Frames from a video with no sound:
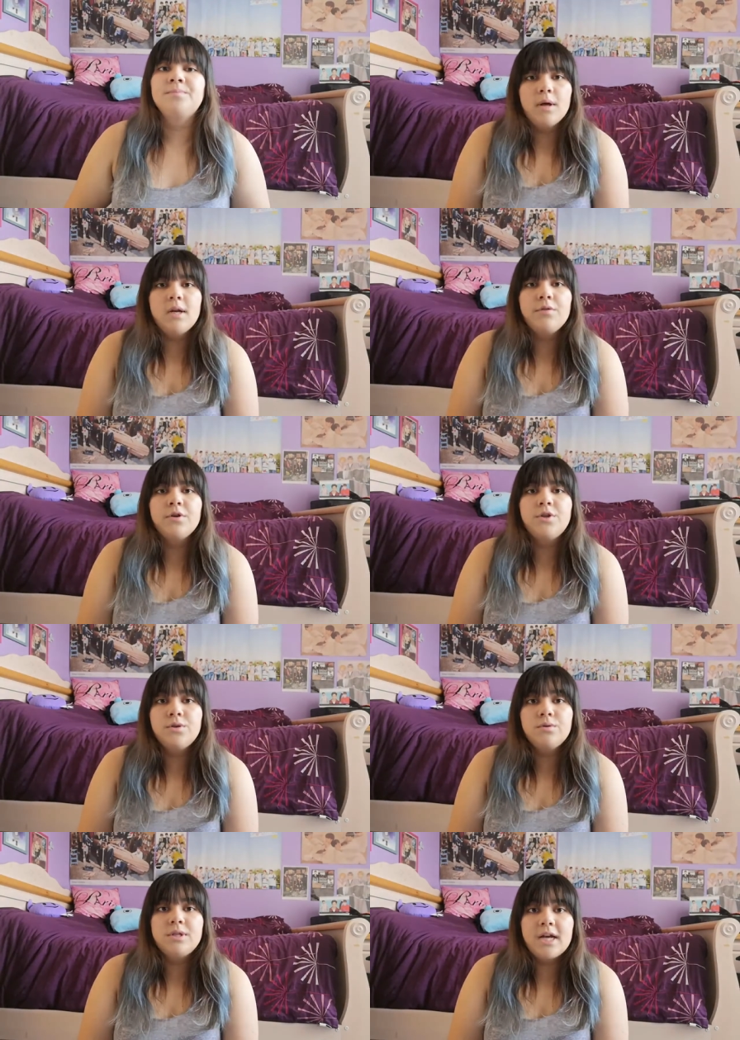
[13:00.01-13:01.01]
Another
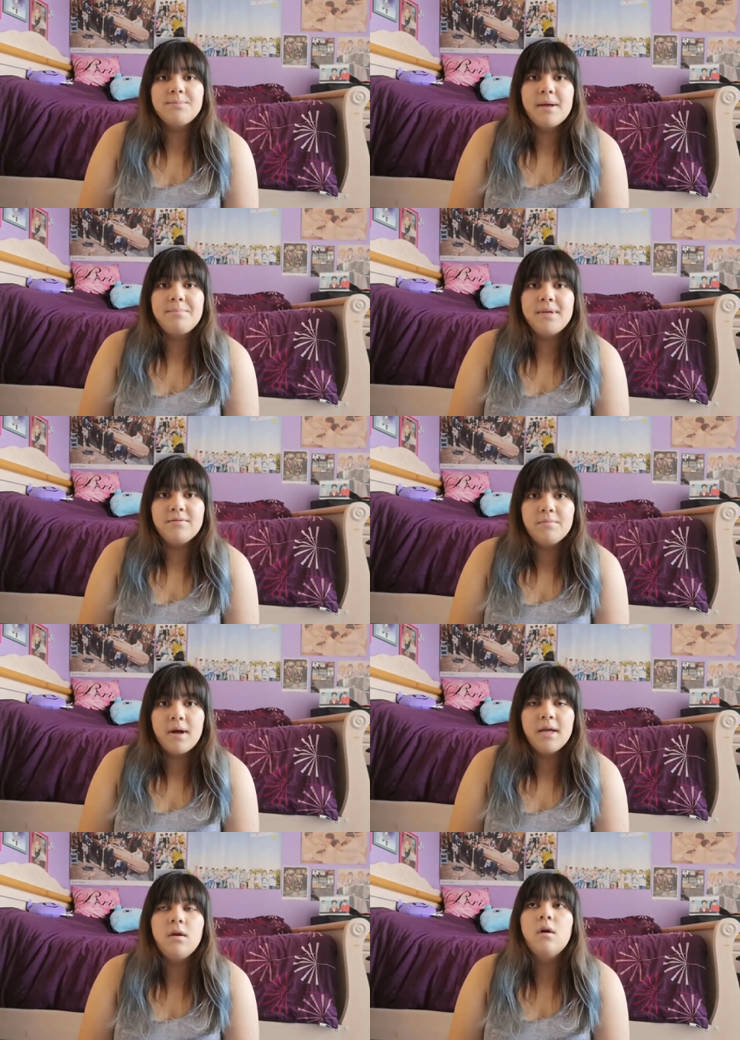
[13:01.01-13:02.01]
huge aspect peeve of
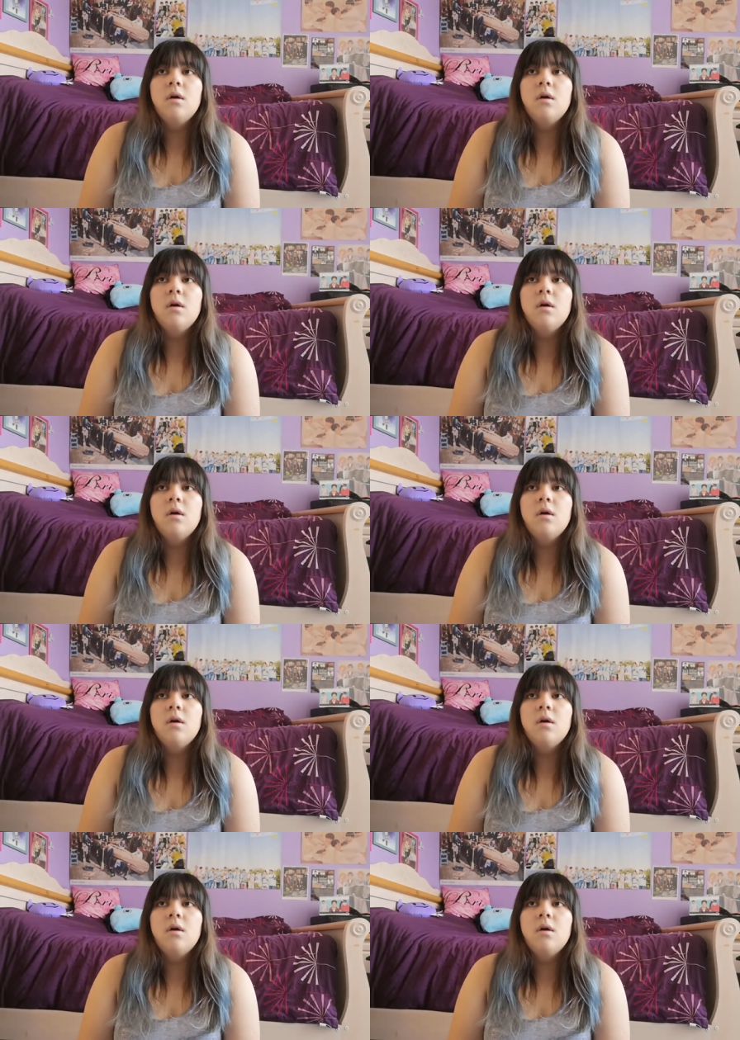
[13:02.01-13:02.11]
mine,